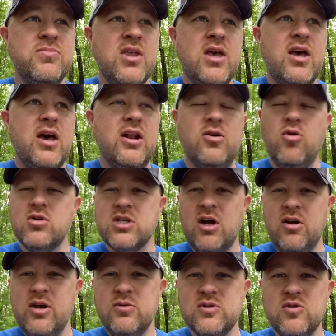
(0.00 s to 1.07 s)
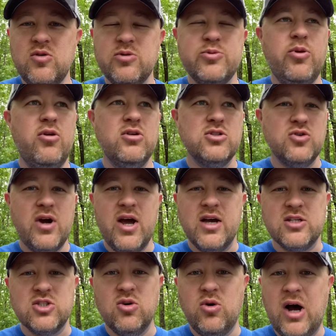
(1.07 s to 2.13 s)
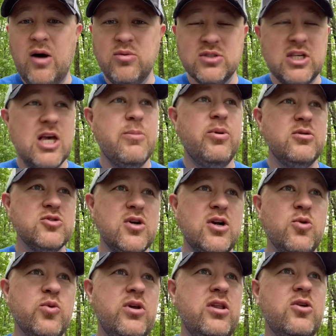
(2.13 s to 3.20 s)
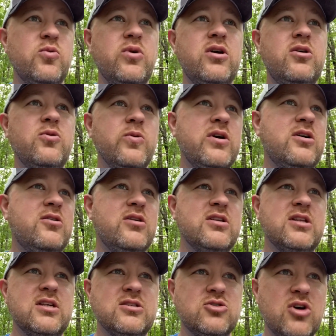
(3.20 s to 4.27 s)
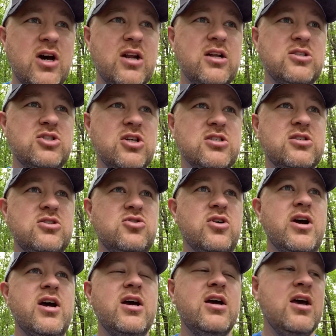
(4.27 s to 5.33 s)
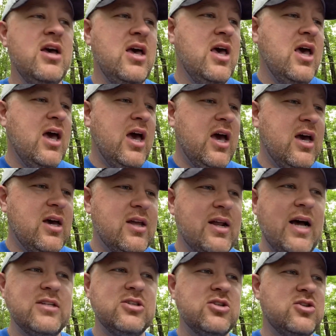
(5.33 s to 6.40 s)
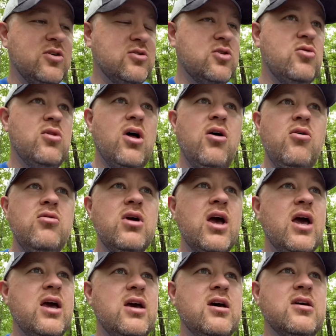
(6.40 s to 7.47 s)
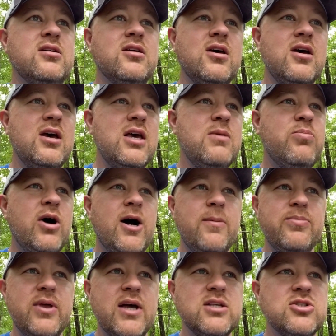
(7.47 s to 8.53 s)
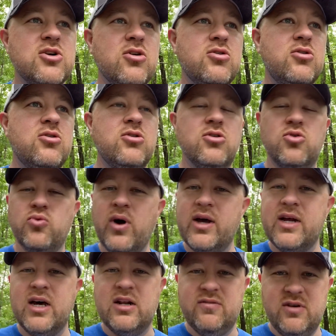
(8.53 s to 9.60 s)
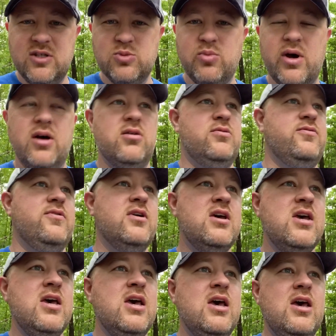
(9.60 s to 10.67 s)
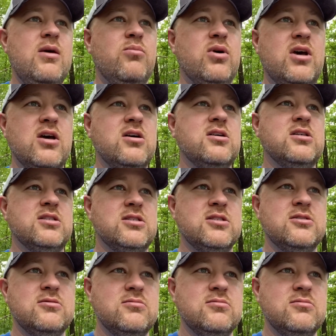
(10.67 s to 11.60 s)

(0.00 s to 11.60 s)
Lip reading: and of course all he was doing was pulling drag, so I was kept on trying to reel, and then try to adjust the drag, and I just took too long, and he popped that circle hook right out of his mouth because